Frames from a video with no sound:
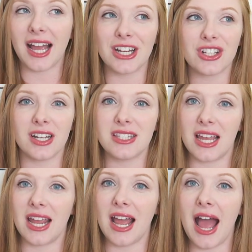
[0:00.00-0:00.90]
I just gotta
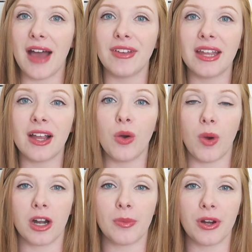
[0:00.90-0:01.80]
say, having a
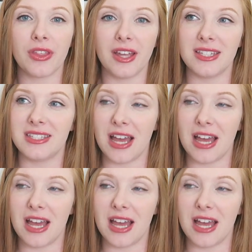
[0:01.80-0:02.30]
water birth is